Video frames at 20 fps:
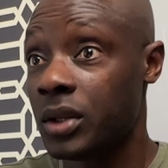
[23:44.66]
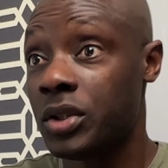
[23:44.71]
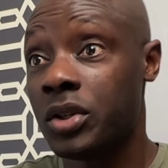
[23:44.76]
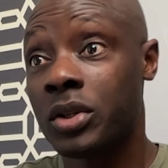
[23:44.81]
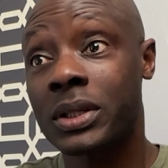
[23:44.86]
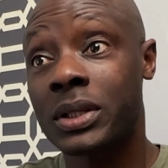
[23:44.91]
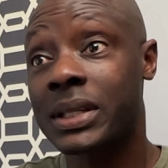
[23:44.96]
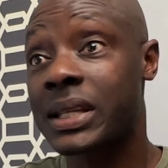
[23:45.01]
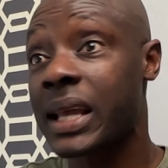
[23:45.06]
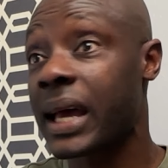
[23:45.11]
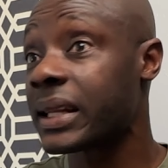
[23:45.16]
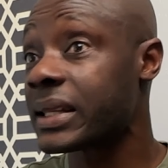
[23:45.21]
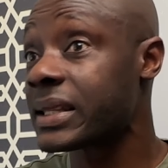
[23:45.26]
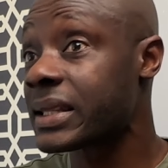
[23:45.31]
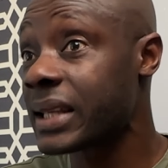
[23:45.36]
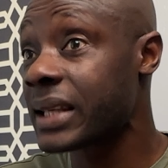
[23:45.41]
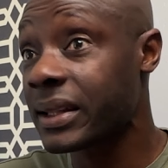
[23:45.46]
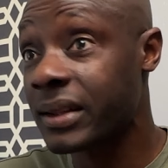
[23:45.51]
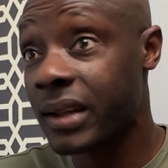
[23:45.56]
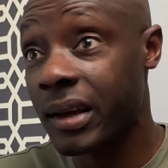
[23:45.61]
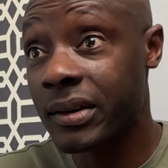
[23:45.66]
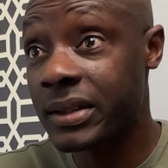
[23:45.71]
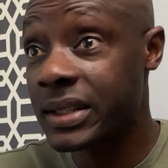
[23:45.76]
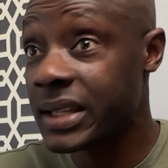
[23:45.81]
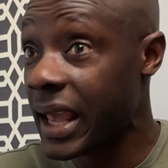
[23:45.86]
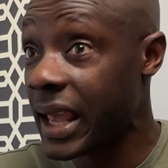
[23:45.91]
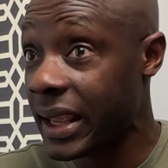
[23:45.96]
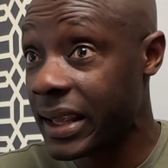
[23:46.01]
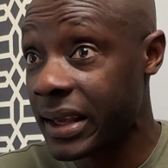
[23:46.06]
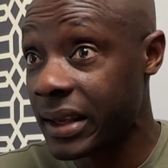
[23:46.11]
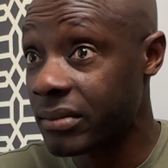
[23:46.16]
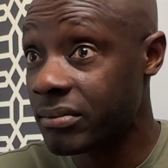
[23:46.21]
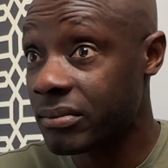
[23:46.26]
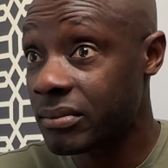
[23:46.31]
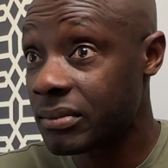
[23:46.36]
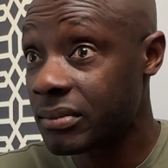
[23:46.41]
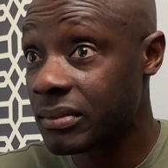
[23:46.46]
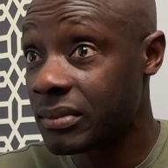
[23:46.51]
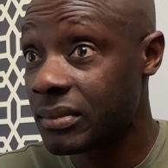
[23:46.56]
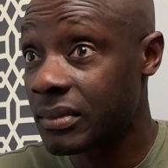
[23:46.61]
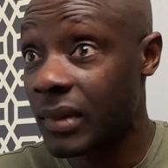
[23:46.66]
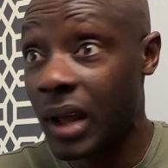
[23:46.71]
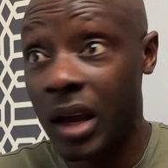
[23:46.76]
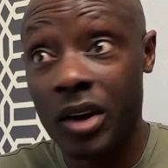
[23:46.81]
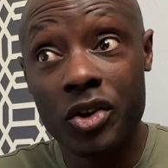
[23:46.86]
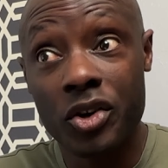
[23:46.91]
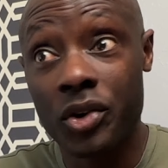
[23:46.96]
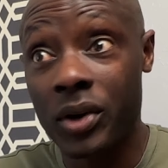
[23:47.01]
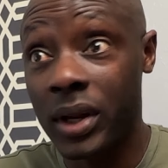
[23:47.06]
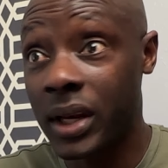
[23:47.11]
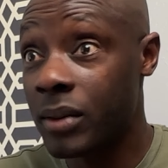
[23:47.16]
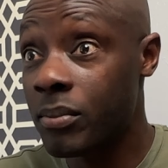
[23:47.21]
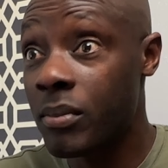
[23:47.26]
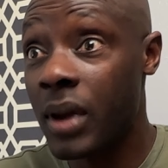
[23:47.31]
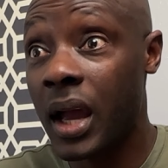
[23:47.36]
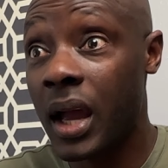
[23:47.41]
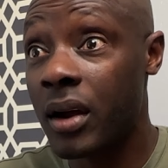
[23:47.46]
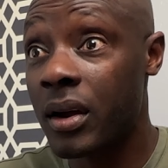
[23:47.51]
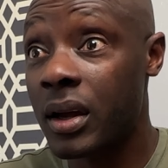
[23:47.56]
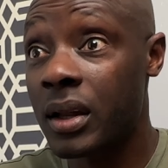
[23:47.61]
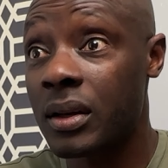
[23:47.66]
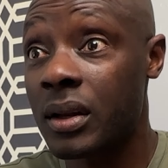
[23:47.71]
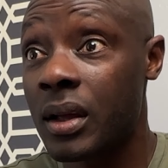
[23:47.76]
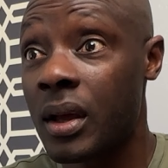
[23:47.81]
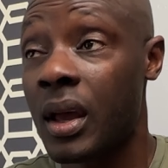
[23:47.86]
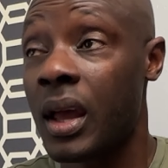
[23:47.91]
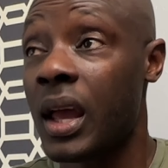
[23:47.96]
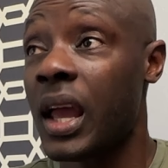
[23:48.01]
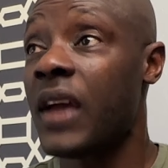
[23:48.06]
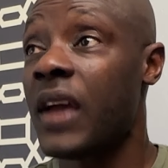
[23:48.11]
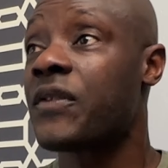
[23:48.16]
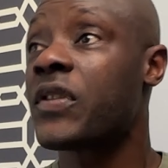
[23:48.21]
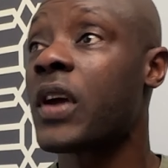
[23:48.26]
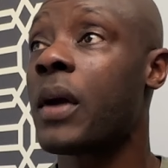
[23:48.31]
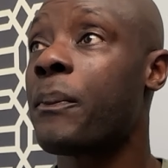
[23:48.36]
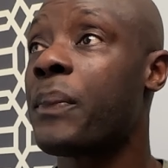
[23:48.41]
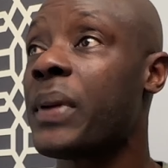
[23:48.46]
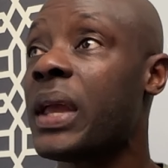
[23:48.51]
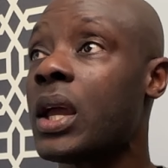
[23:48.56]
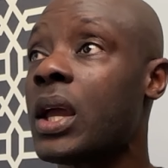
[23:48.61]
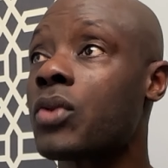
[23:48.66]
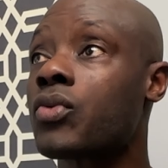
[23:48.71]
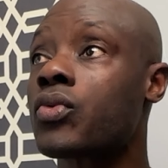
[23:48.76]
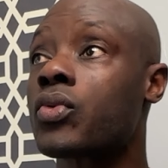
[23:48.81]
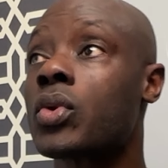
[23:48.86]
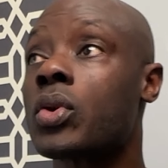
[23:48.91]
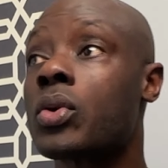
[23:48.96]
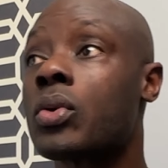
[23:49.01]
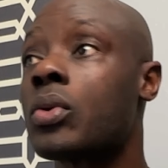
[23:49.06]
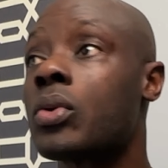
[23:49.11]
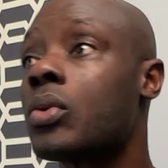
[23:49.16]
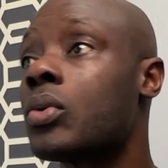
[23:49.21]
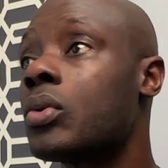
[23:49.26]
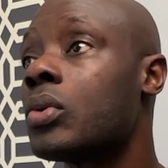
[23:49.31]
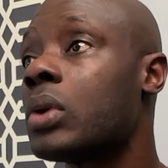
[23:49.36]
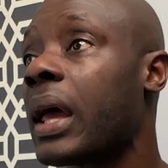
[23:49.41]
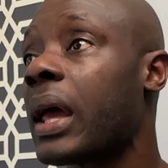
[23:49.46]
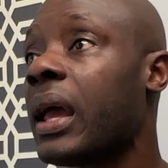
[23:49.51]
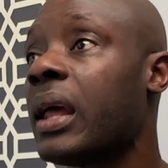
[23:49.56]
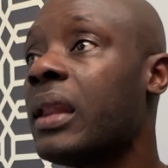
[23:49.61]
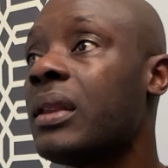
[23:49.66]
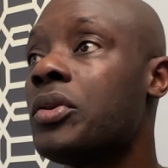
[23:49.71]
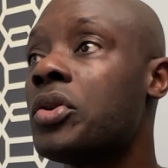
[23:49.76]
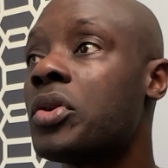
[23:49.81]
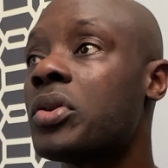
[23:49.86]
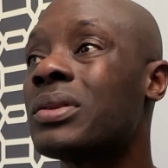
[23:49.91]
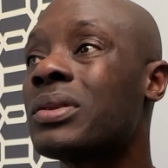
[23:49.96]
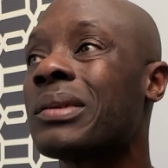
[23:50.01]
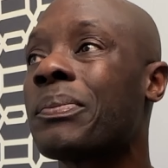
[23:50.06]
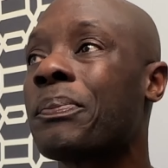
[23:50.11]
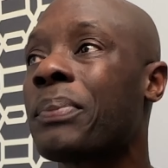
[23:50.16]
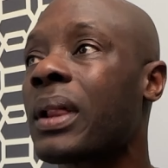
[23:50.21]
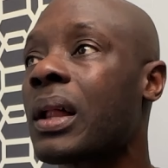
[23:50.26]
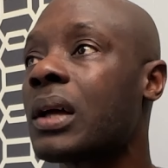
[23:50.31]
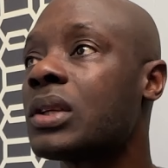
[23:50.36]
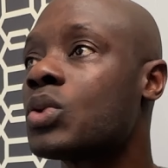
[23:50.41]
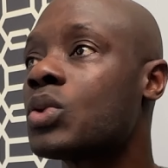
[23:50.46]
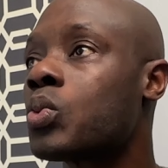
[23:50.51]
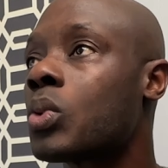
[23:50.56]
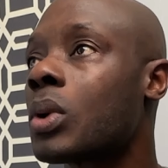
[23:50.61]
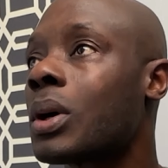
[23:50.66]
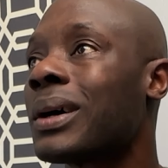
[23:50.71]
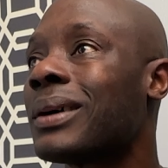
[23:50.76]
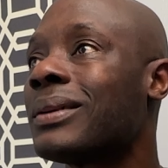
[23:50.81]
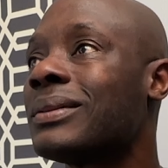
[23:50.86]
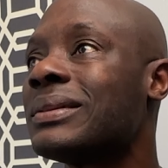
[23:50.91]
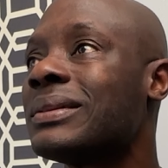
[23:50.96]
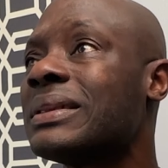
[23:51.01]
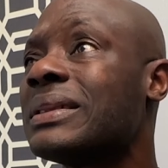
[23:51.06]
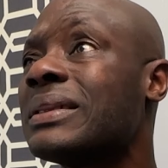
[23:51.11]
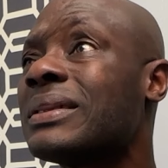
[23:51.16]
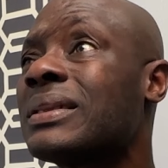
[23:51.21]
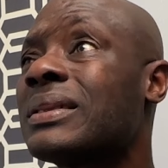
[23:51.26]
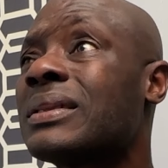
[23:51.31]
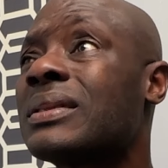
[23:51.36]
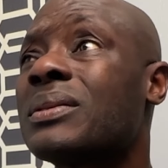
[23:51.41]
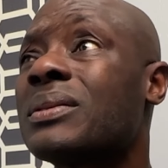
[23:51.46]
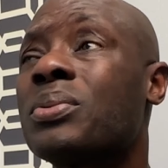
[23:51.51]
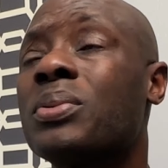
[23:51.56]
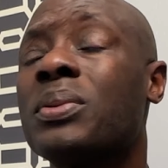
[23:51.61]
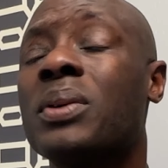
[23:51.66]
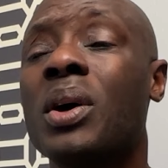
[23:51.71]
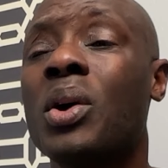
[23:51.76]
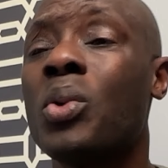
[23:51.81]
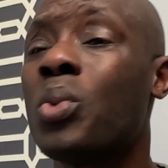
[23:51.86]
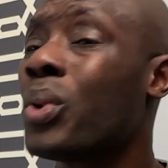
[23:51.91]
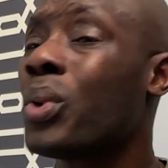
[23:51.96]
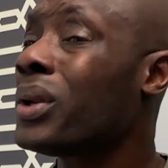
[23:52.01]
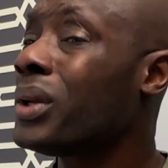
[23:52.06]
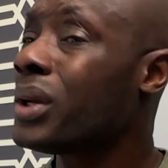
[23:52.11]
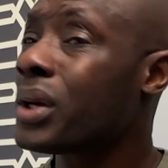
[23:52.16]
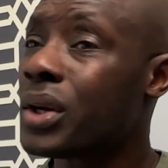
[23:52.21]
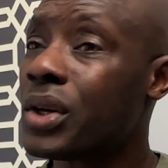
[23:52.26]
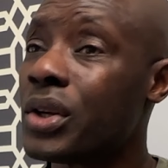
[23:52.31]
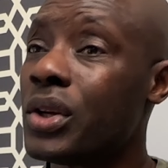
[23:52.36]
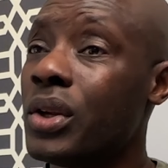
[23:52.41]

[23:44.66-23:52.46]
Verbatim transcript: You just got to sit there and take it, grin and bear it. If they're being rude and you're the plus one, what are you going to